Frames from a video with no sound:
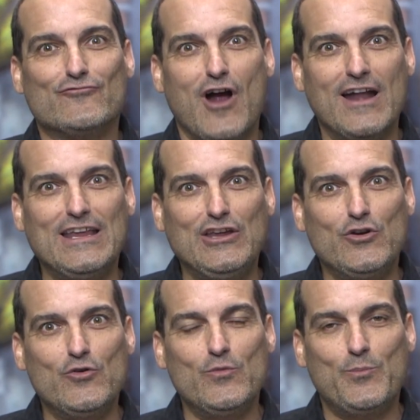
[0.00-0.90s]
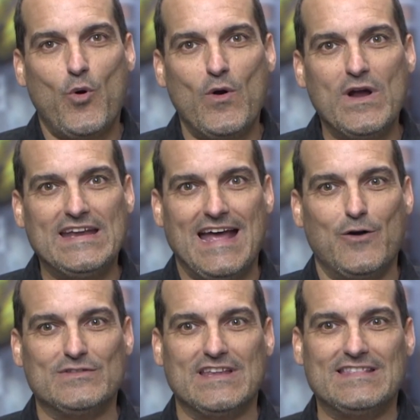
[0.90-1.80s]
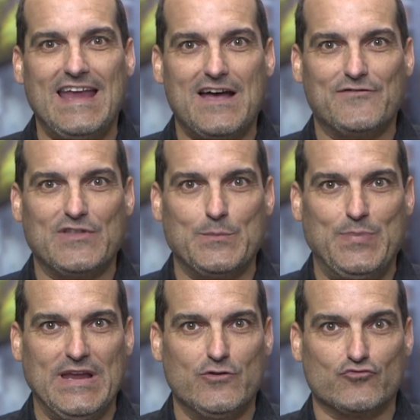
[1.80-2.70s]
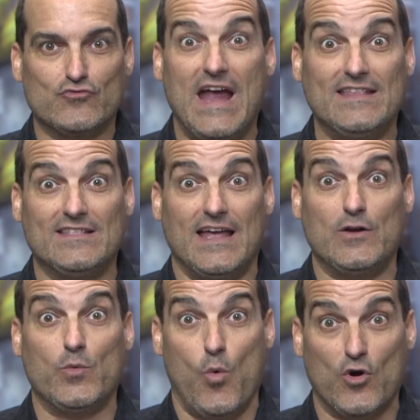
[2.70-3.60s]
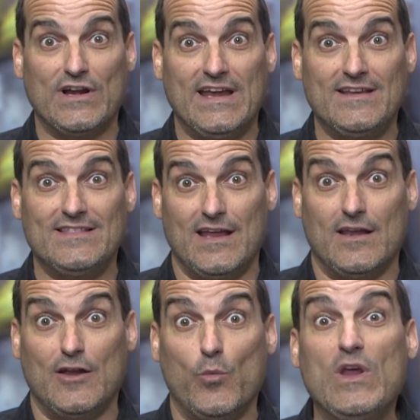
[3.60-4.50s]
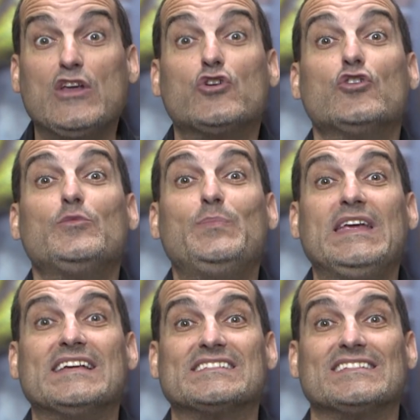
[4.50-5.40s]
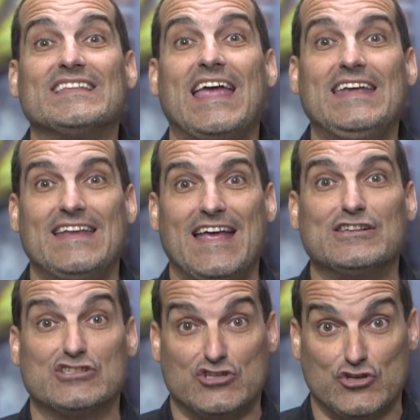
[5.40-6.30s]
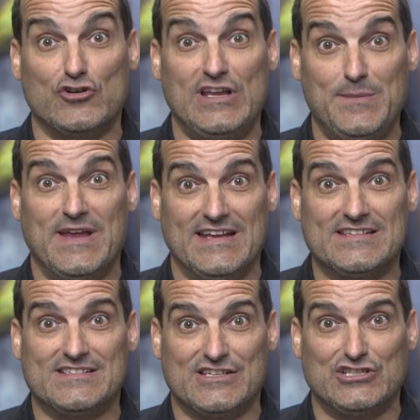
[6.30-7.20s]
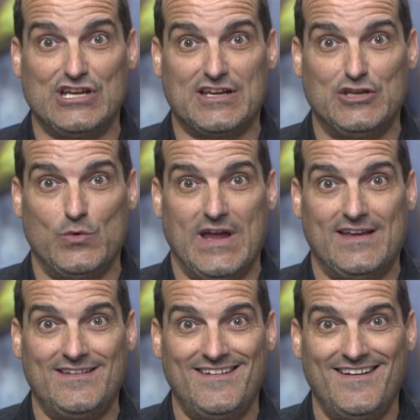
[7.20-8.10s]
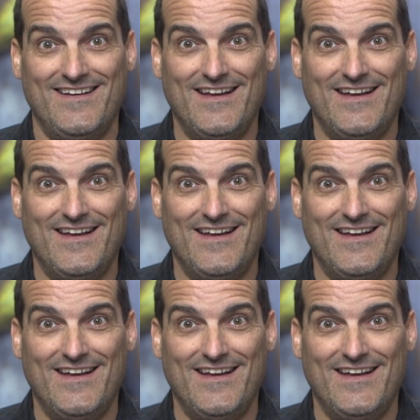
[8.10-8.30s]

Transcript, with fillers: Ronnie, you pointed out that they have the big red like warning that we could be as late as thirty minutes to check you in.